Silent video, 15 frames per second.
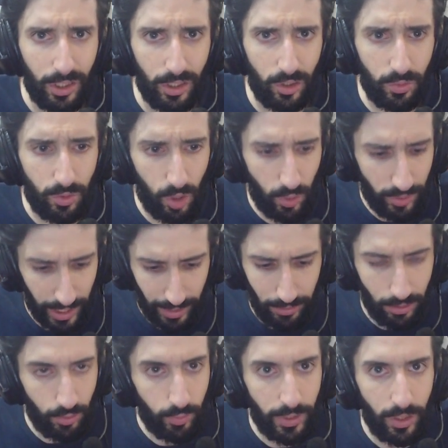You go down,
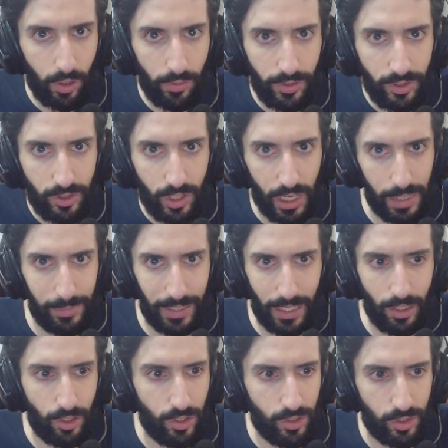you read all these
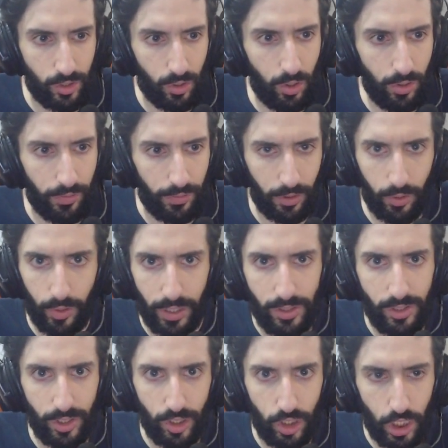combinations and all the
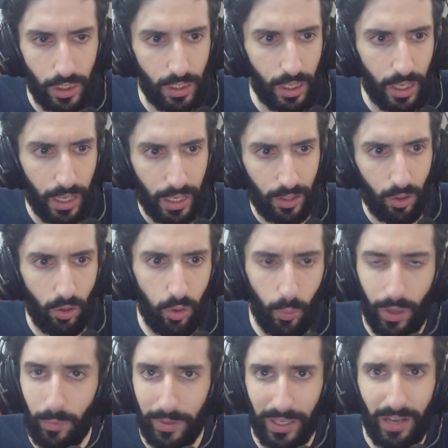crazy shit, and all the
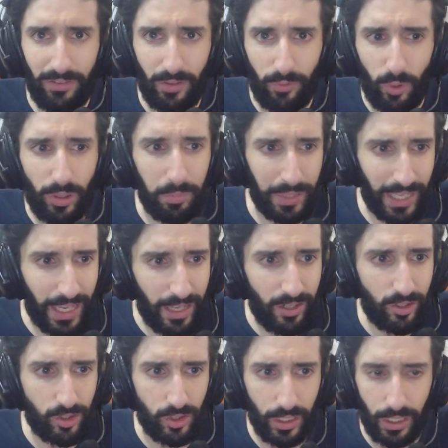while while you have to avoid
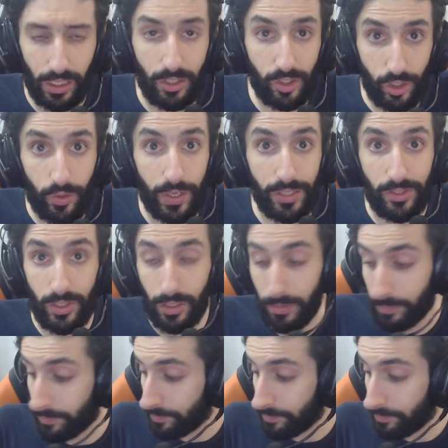mechanics, like it's crazy.